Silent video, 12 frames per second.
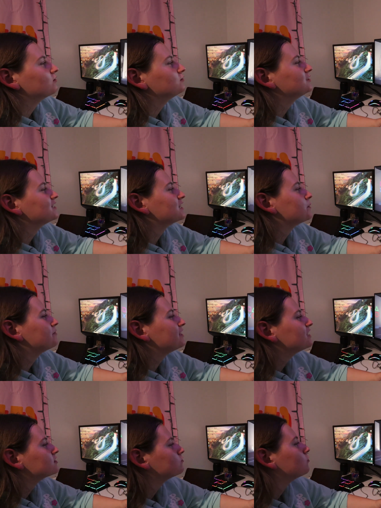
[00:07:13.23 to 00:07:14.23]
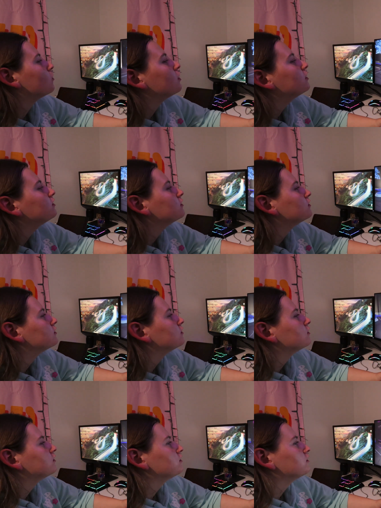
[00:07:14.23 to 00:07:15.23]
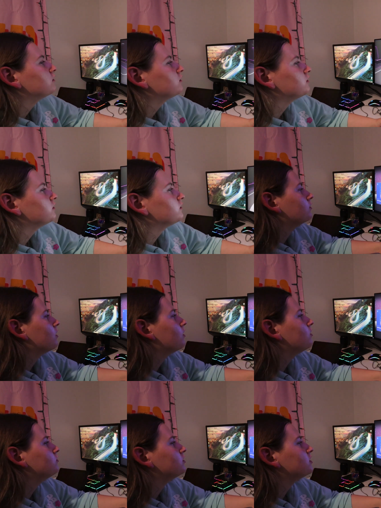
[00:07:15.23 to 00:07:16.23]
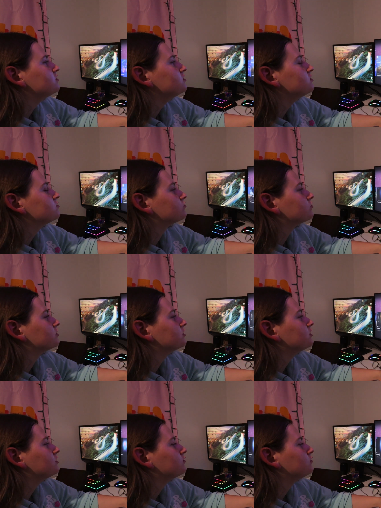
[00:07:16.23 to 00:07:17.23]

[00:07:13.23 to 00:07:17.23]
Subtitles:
Was that the PS1? Oh, this is really